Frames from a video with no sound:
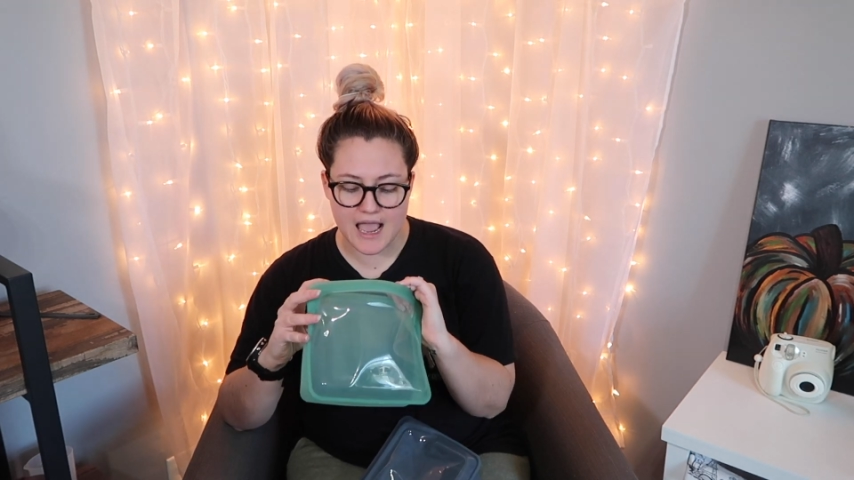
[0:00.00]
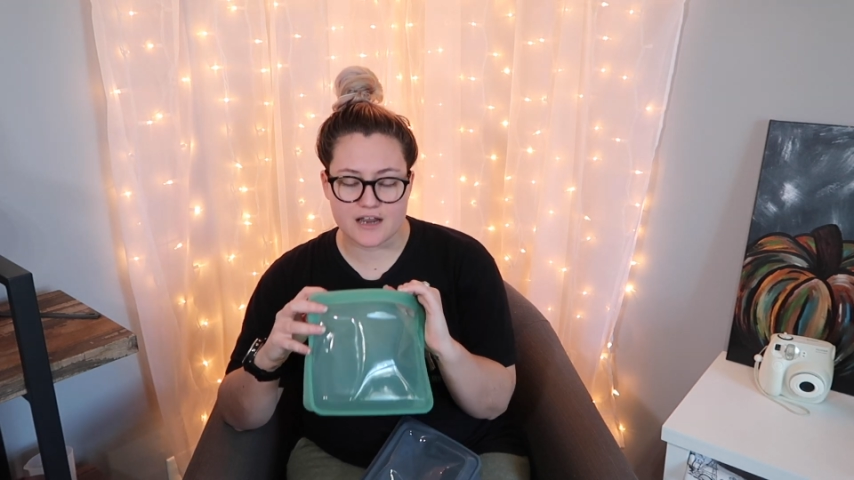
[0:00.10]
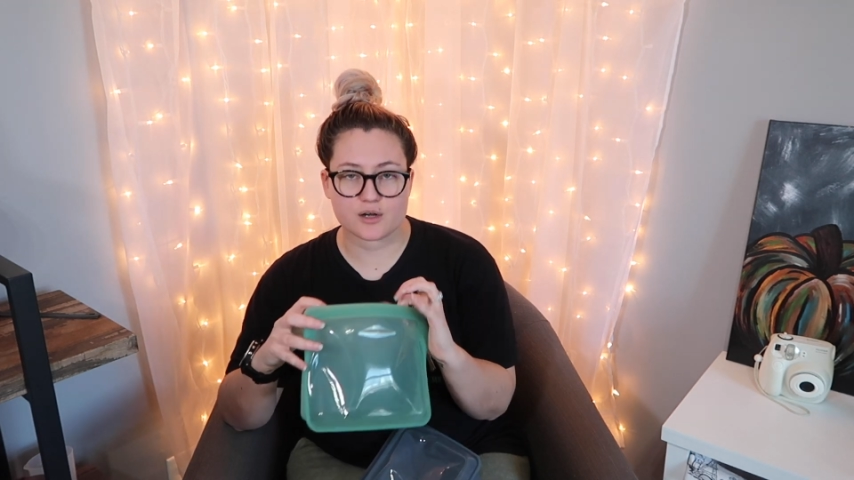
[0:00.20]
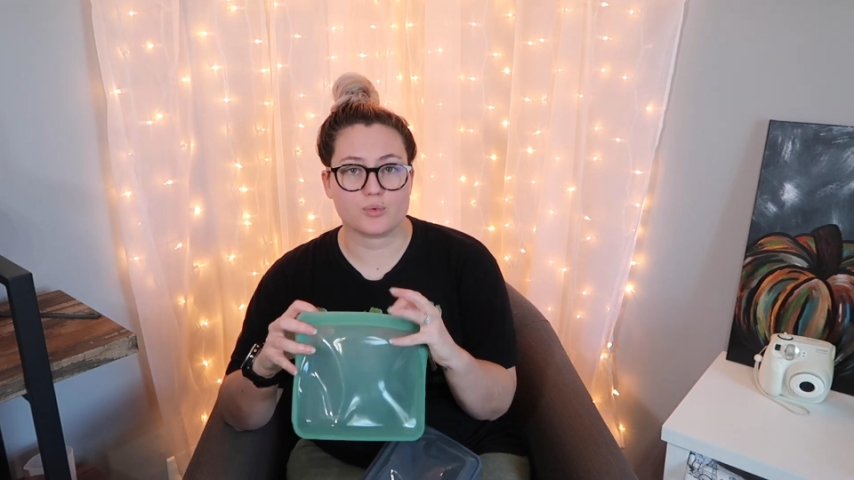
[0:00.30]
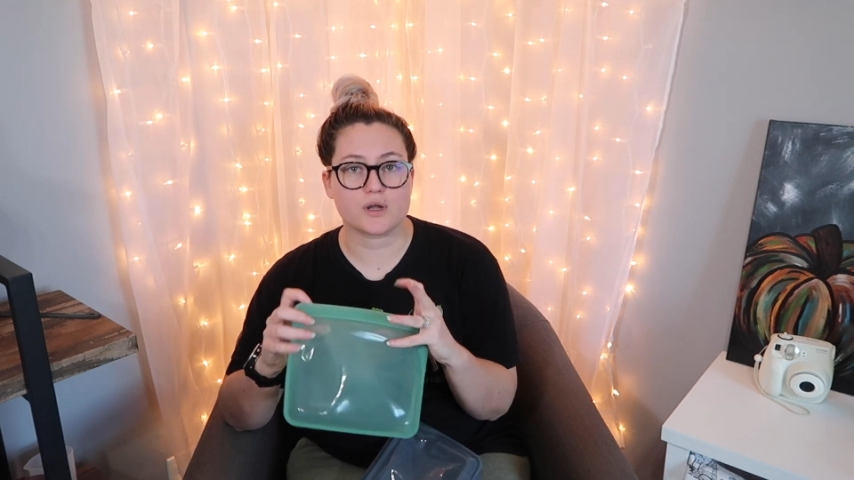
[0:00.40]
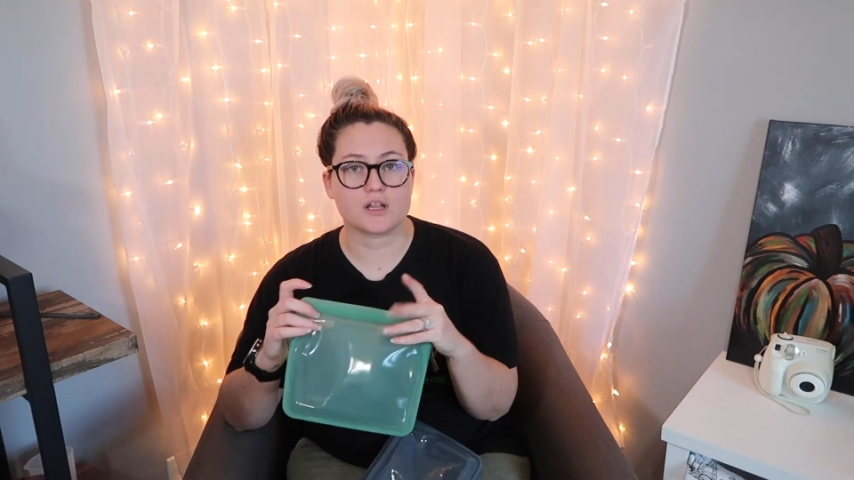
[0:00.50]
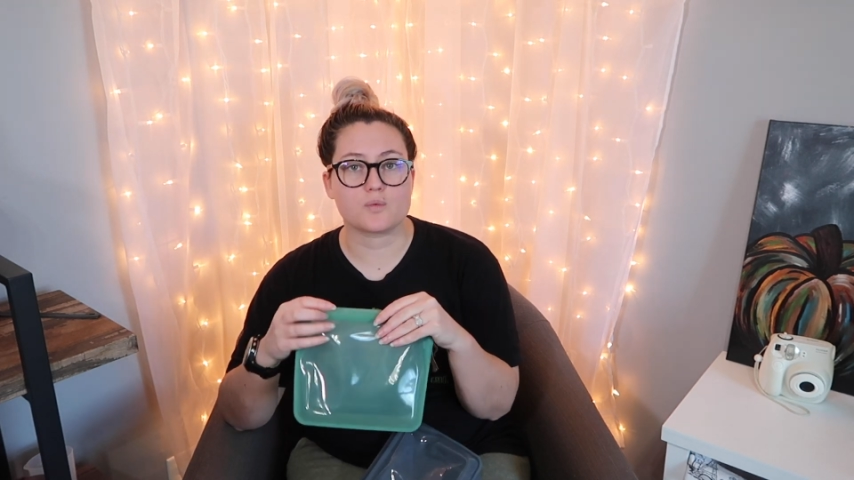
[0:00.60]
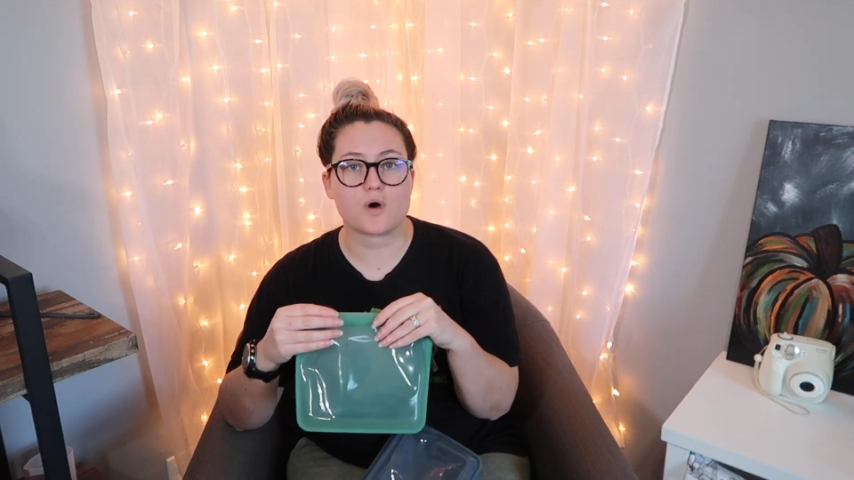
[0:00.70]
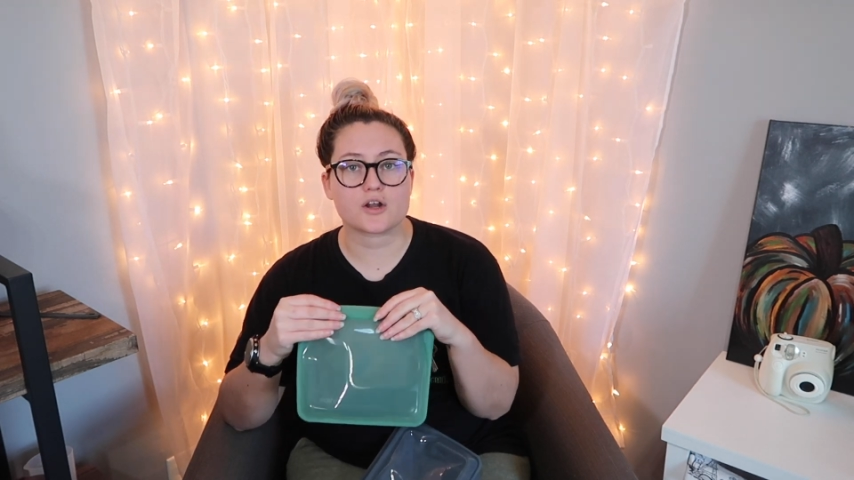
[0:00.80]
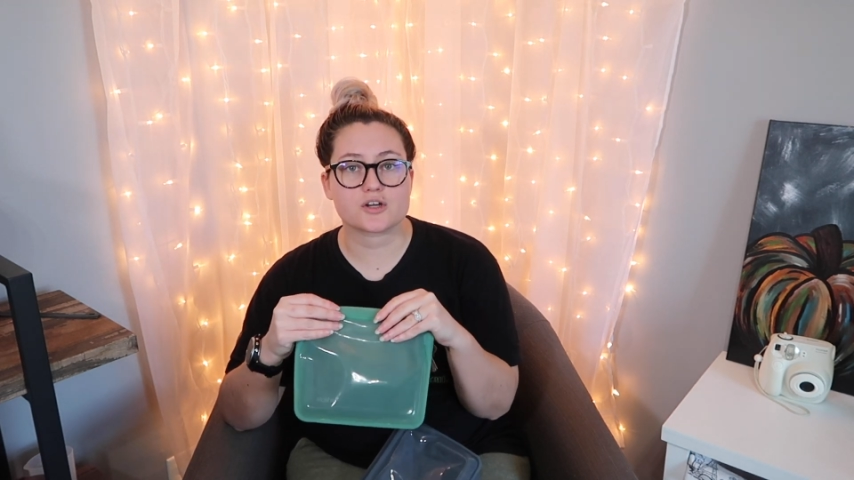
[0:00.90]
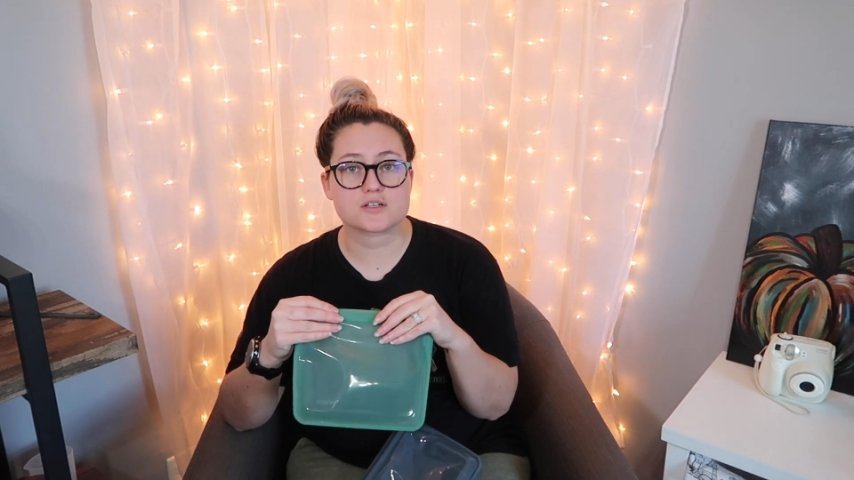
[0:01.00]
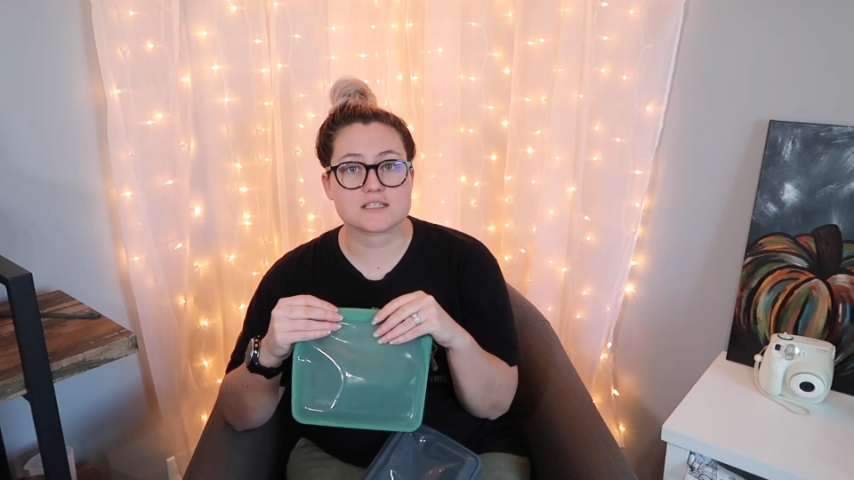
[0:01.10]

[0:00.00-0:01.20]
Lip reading: add our boiling water,